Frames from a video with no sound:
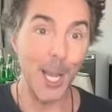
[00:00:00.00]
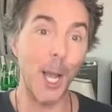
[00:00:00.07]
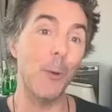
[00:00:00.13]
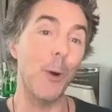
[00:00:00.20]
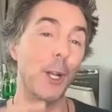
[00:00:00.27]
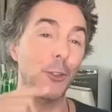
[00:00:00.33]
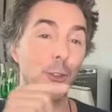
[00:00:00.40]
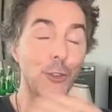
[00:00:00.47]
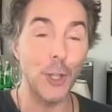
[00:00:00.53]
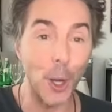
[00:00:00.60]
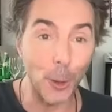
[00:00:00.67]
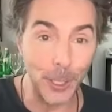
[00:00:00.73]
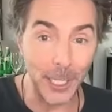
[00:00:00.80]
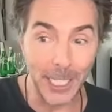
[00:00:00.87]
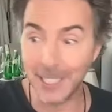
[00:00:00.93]
I watched
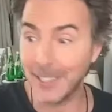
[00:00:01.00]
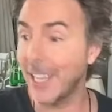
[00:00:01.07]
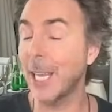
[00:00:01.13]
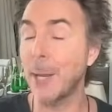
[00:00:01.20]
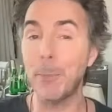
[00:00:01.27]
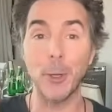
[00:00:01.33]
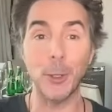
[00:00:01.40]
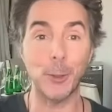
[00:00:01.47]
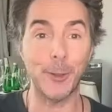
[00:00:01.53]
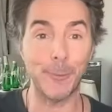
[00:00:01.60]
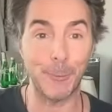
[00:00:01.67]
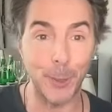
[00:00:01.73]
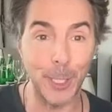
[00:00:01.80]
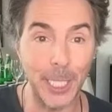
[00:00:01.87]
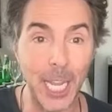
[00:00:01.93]
Jodie, then I put her in
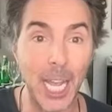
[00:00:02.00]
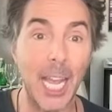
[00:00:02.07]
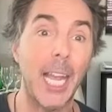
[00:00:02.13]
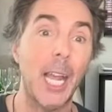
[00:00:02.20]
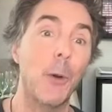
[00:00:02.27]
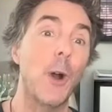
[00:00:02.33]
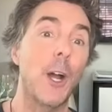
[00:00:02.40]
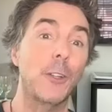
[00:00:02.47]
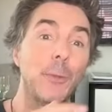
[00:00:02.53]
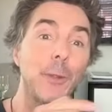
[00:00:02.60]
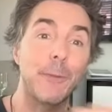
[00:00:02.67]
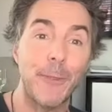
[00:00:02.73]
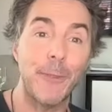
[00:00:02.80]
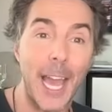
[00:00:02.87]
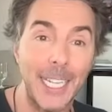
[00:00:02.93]
Free Guy. I watched
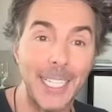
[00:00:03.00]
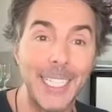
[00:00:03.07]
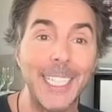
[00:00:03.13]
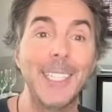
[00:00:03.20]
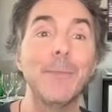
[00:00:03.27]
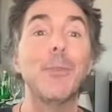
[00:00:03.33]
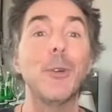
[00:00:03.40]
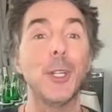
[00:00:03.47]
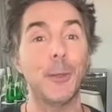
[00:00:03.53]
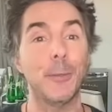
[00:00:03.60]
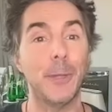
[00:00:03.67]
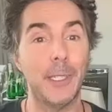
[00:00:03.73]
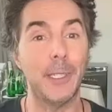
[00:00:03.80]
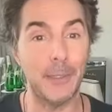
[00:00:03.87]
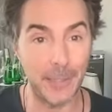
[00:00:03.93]
Macfadyen, put
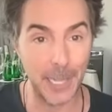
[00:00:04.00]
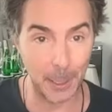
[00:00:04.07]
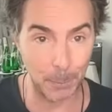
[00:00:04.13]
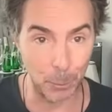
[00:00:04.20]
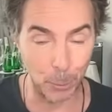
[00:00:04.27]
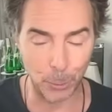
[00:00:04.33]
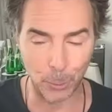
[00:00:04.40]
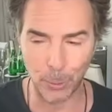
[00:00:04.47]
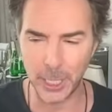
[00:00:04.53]
him in Deadpool